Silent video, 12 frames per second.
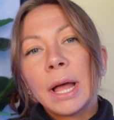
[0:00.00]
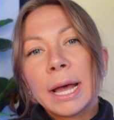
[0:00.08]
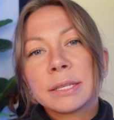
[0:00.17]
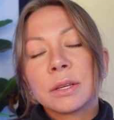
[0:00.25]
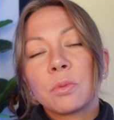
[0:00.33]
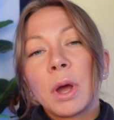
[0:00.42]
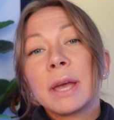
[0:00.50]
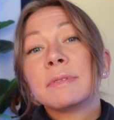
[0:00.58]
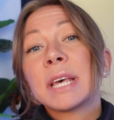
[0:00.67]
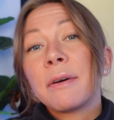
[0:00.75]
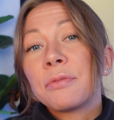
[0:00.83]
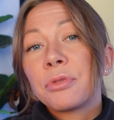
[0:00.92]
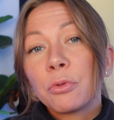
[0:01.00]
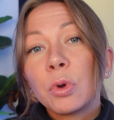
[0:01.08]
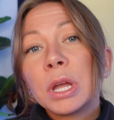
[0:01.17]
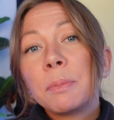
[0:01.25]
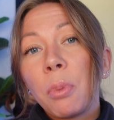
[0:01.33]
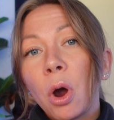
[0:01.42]
acid waves have
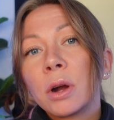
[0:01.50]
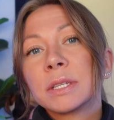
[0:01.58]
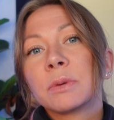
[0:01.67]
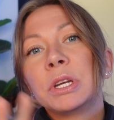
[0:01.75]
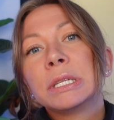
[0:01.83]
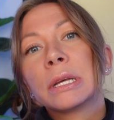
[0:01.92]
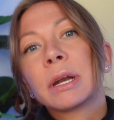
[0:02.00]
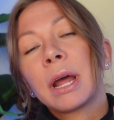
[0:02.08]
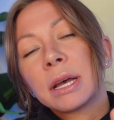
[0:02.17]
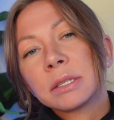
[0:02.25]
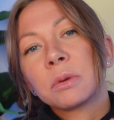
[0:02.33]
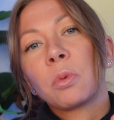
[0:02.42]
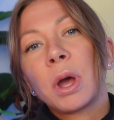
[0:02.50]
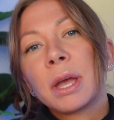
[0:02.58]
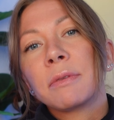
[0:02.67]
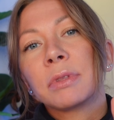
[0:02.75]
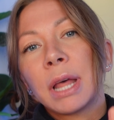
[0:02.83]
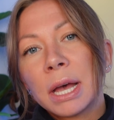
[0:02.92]
3 parts, and we did an acid
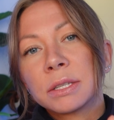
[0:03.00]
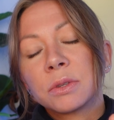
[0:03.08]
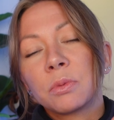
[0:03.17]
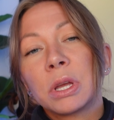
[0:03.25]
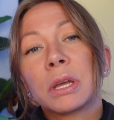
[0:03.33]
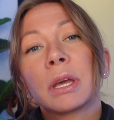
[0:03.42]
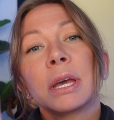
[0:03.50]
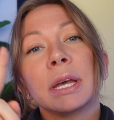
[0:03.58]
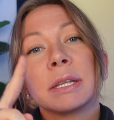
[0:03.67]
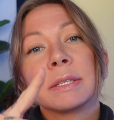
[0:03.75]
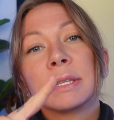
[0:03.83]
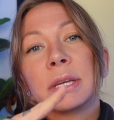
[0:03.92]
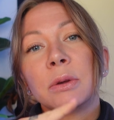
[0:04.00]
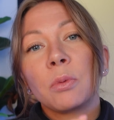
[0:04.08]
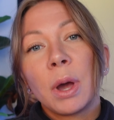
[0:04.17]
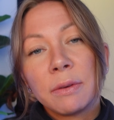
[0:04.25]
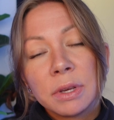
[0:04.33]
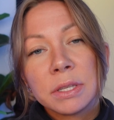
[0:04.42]
wave last week. It's the
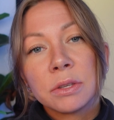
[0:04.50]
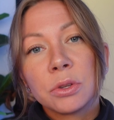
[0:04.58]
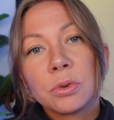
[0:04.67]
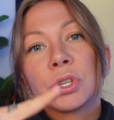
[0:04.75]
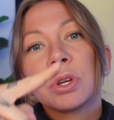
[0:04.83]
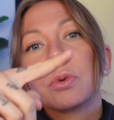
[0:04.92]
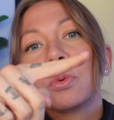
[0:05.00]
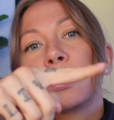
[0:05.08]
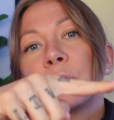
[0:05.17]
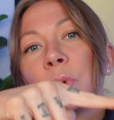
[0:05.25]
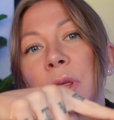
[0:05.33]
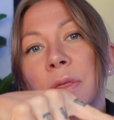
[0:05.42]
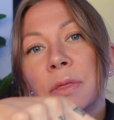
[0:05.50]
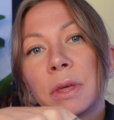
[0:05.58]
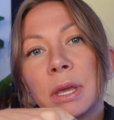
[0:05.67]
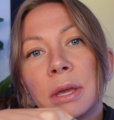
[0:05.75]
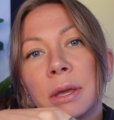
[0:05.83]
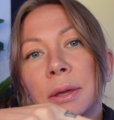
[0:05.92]
waving solution with
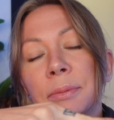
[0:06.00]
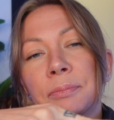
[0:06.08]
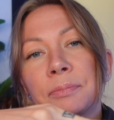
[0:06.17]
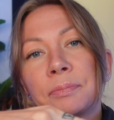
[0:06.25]
the